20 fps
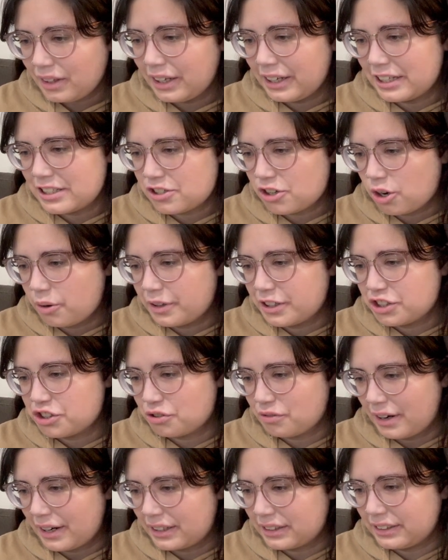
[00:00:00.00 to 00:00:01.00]
It's going
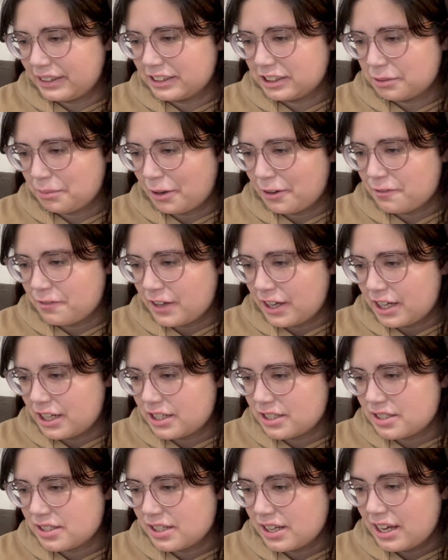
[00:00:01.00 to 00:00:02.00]
directly into my
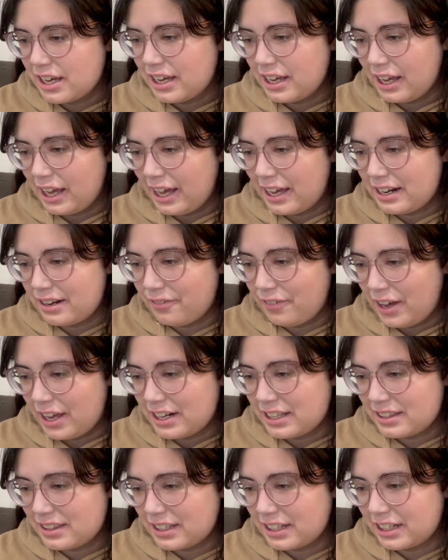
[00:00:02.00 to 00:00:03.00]
veins, and if
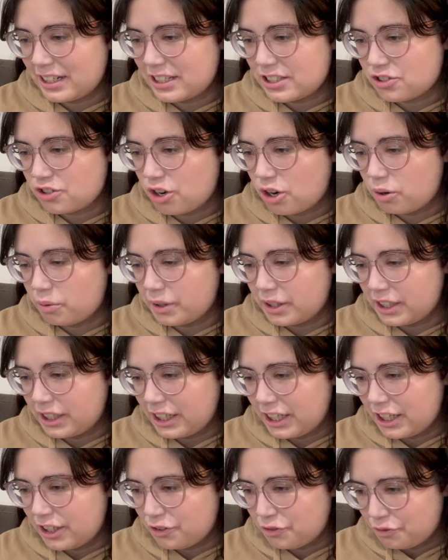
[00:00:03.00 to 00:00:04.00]
anything, it's
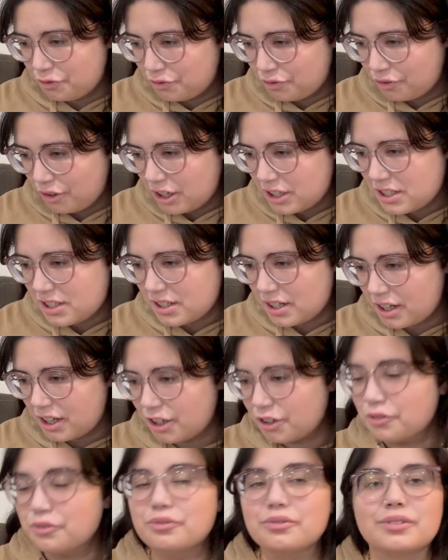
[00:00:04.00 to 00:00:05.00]
going in front
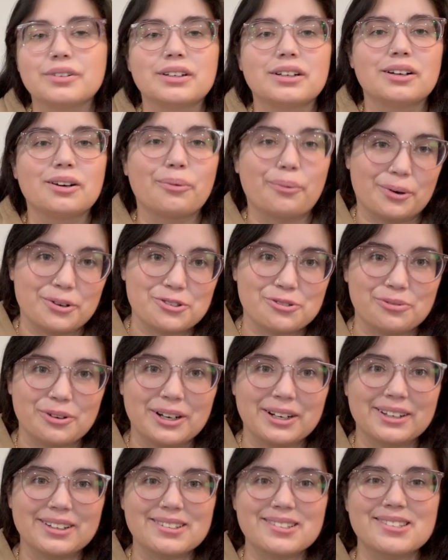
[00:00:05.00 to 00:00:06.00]
of Words of
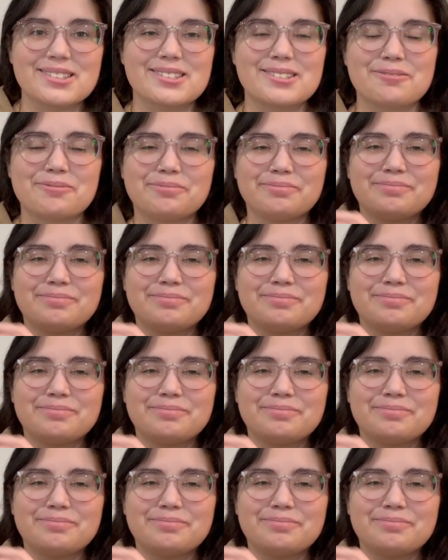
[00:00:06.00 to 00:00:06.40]
Radiance.